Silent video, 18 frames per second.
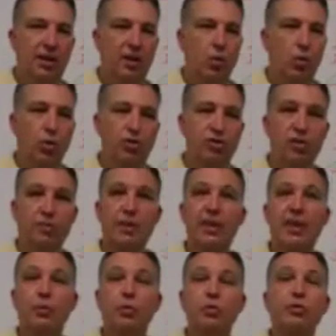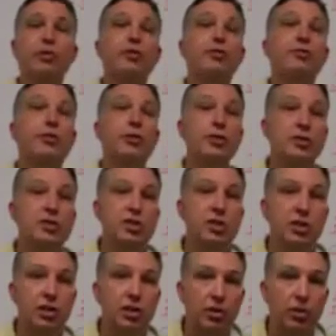or somebody that was referred
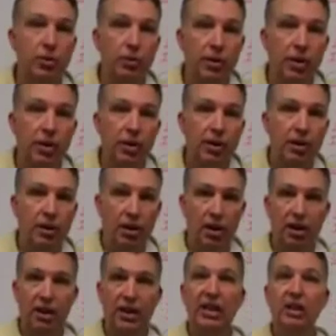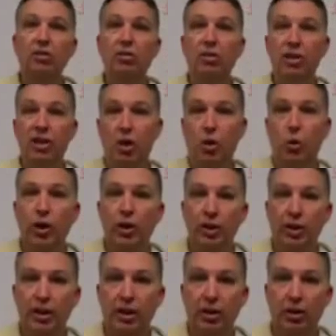to you easily and
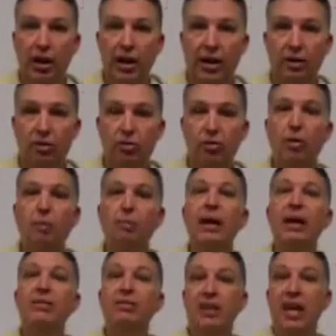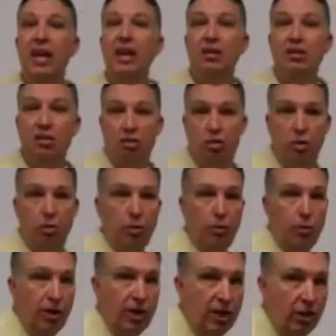quickly, right? So it might have taken you 2 or
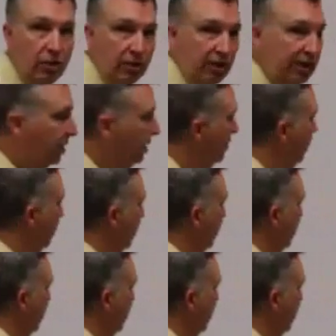3 years to get the big